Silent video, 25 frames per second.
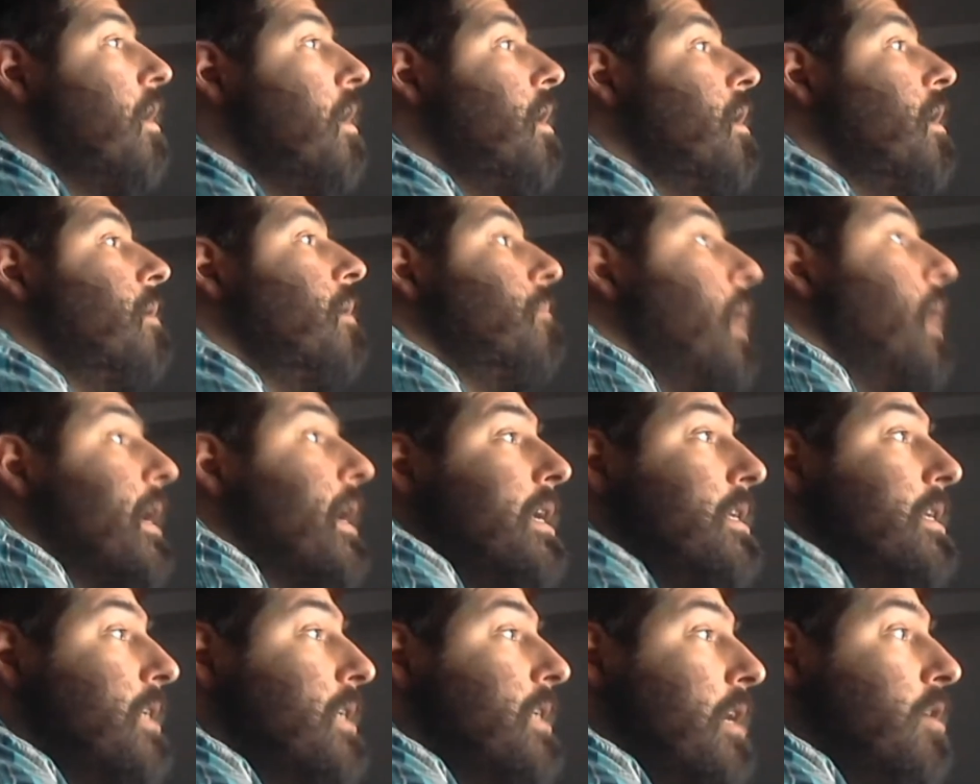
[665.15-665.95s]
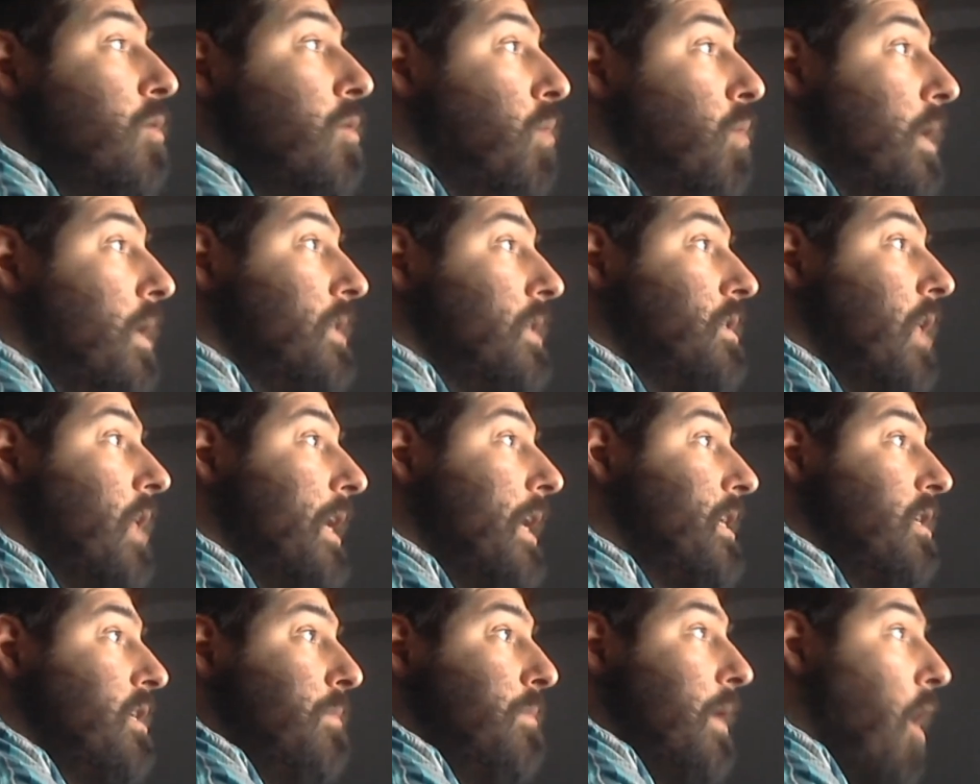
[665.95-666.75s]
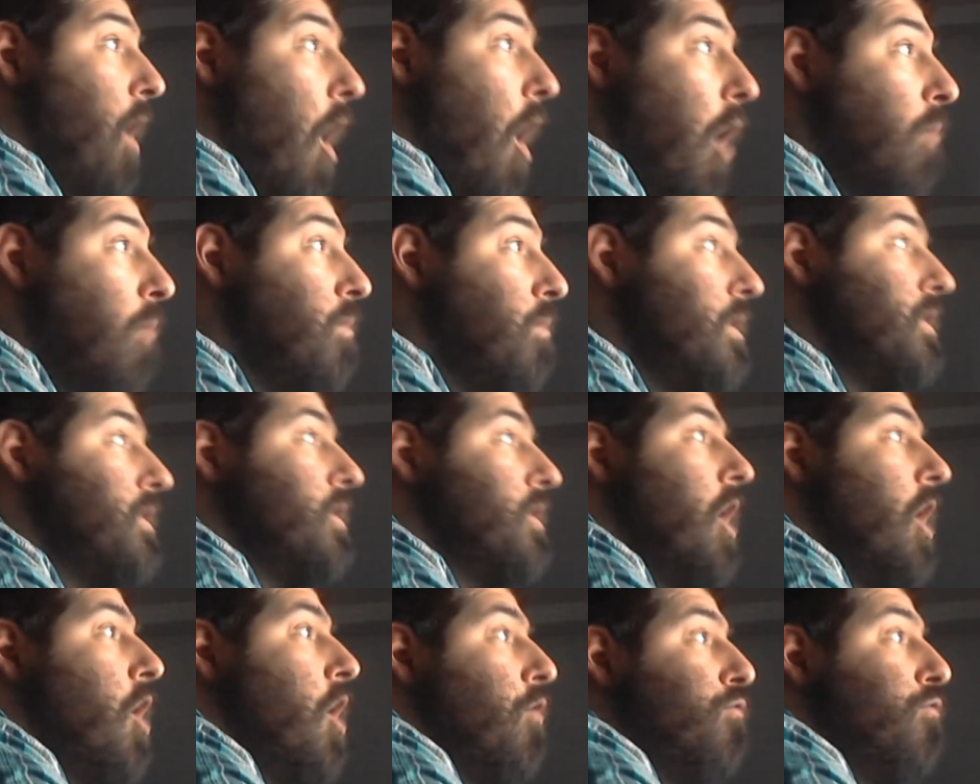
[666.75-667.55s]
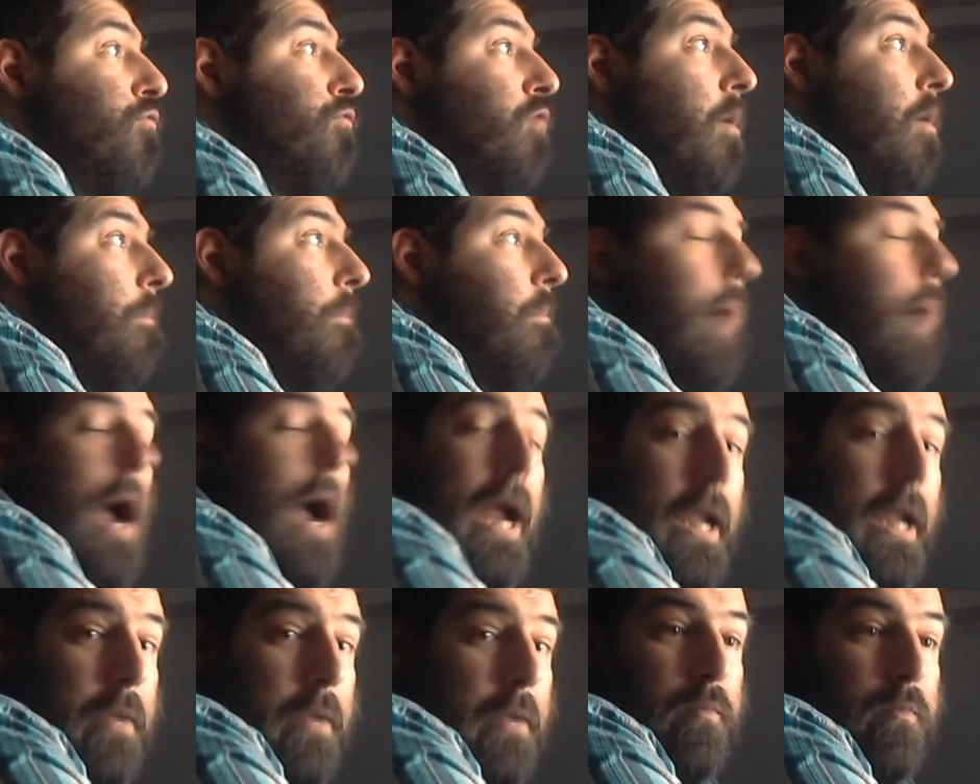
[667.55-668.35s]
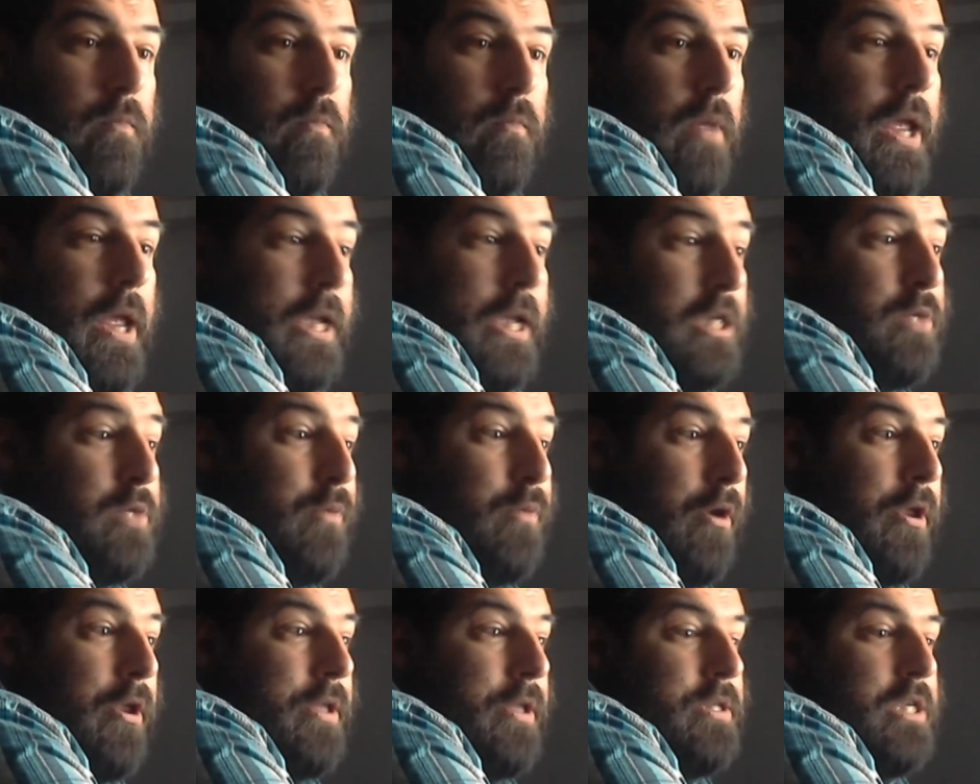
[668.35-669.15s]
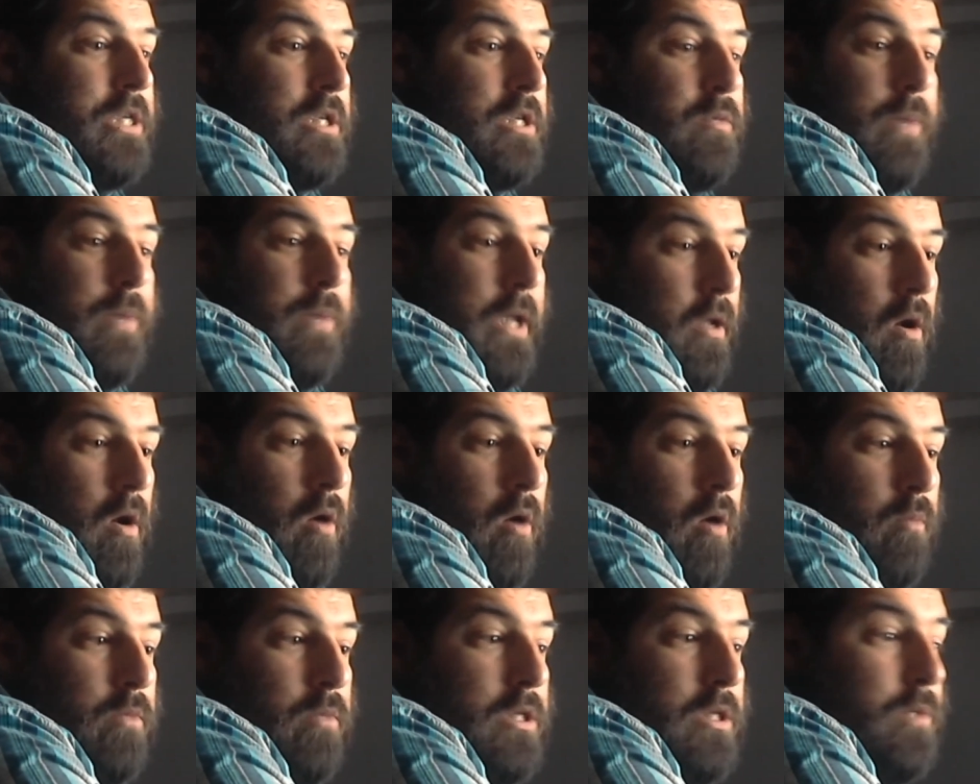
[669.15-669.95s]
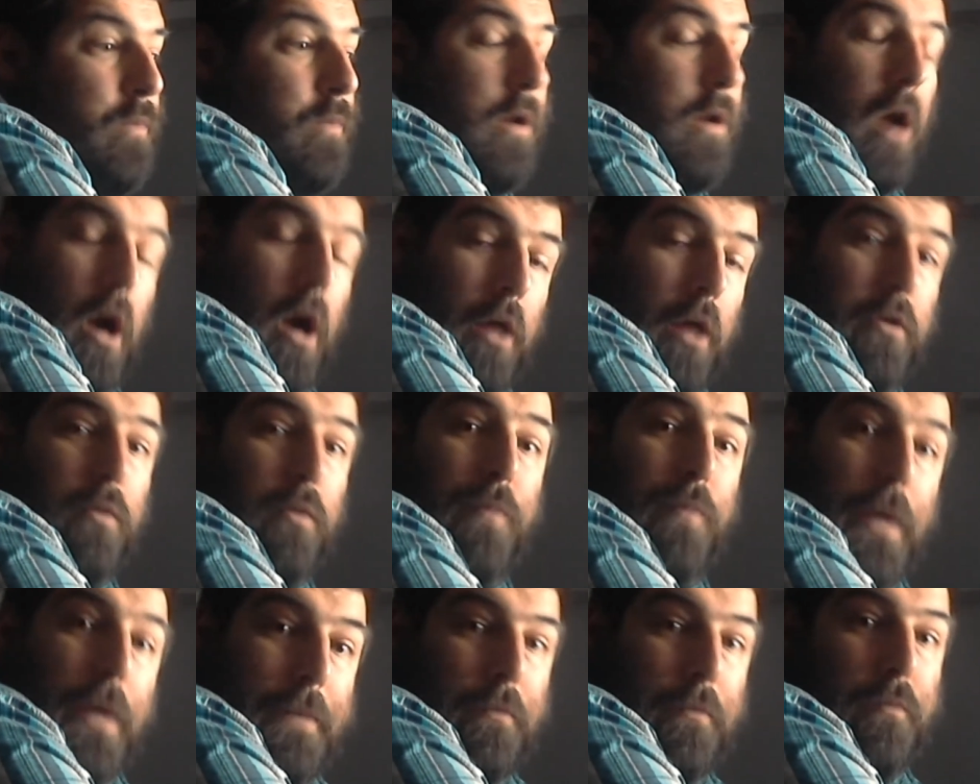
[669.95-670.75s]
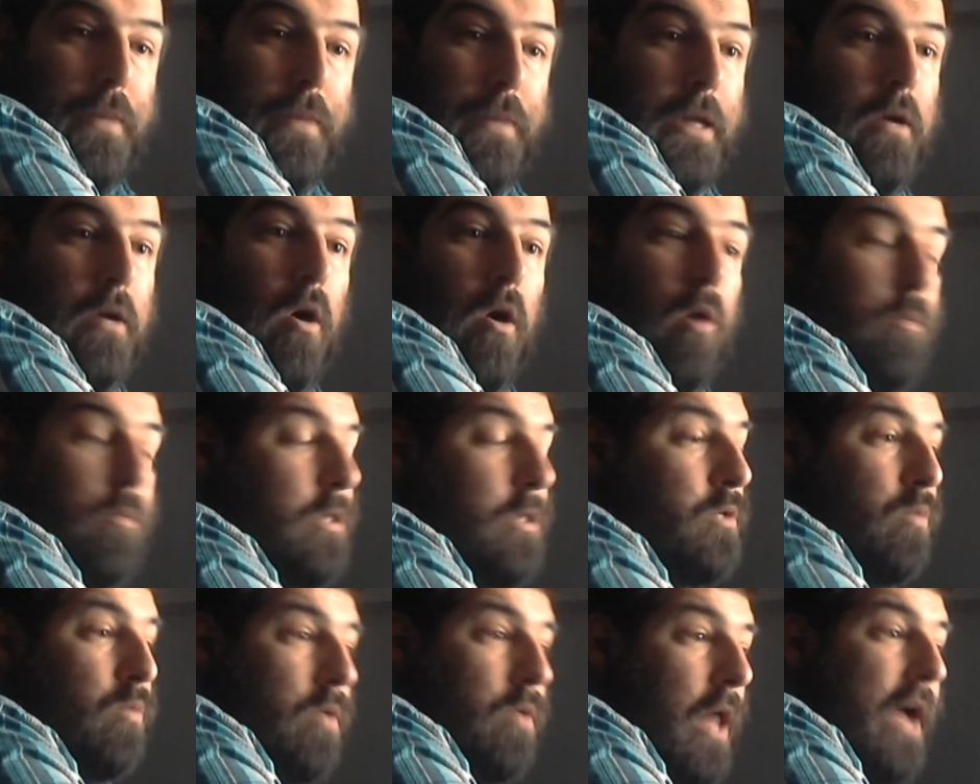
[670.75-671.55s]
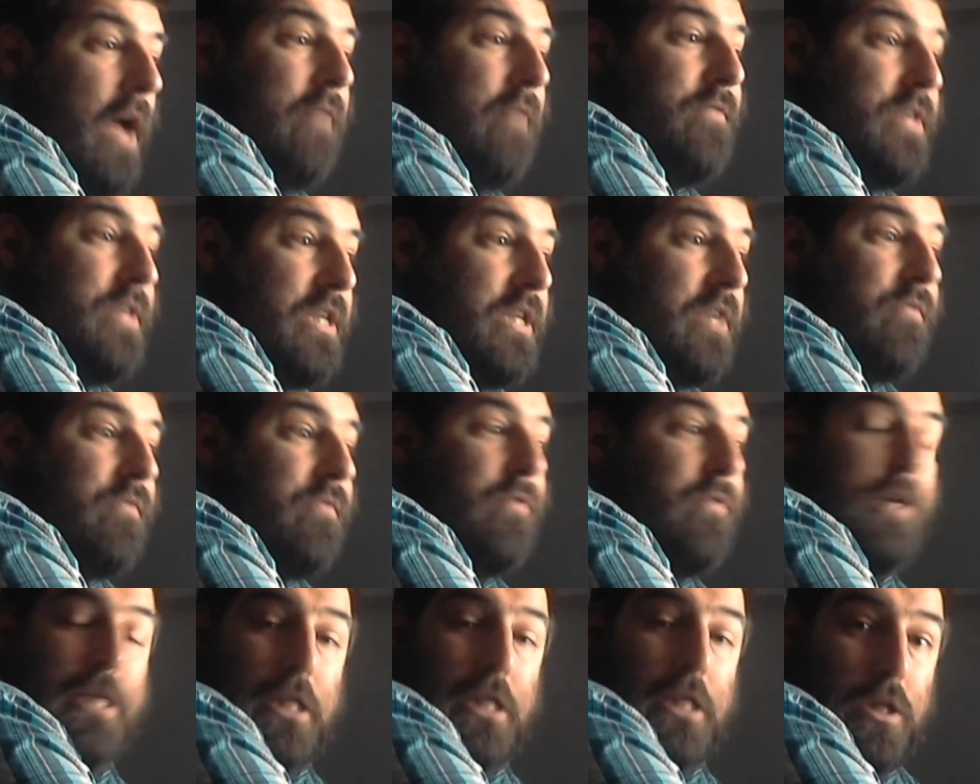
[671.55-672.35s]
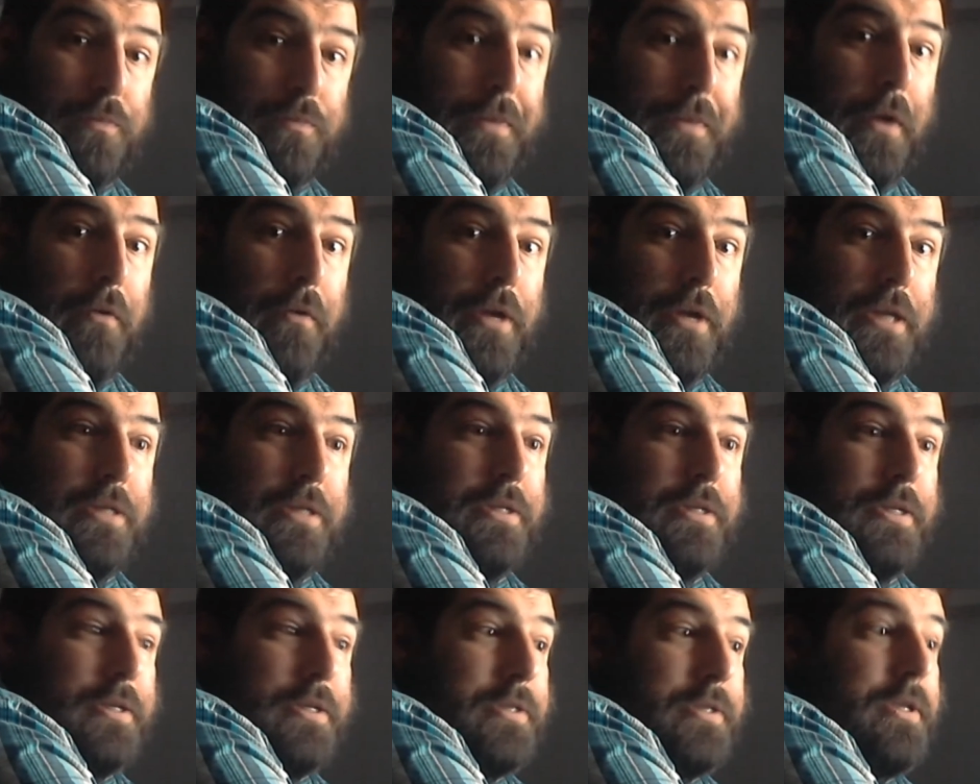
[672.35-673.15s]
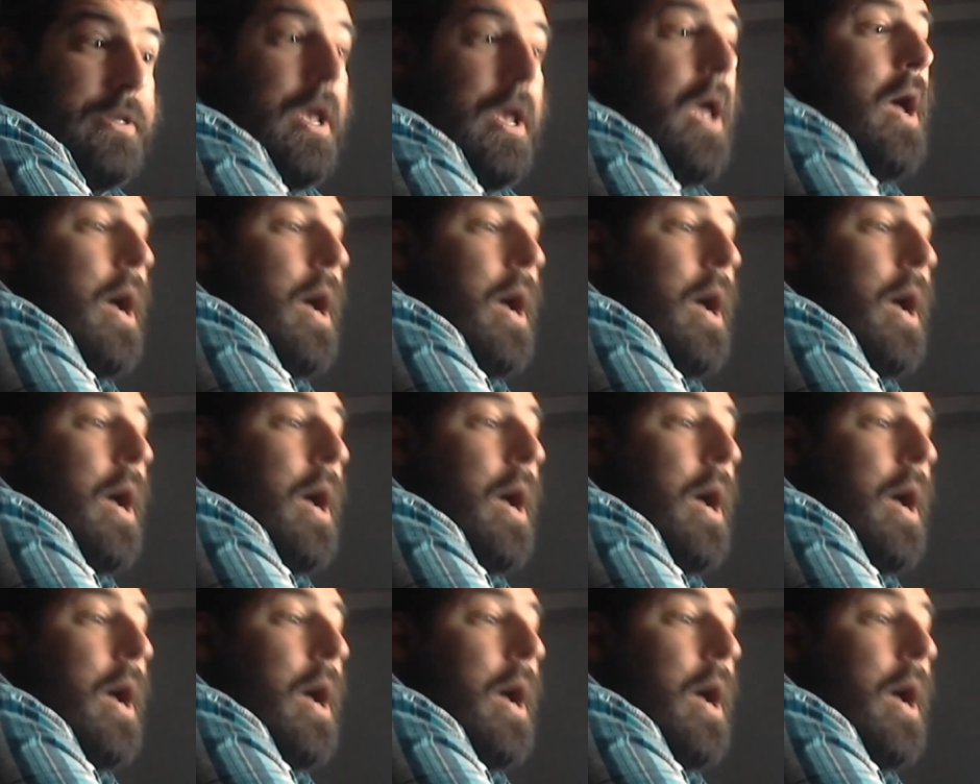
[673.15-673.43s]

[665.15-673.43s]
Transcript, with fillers: Um, I can tell you what it's like to be homeless from my experience as being homeless, but other people being homeless will have different experiences.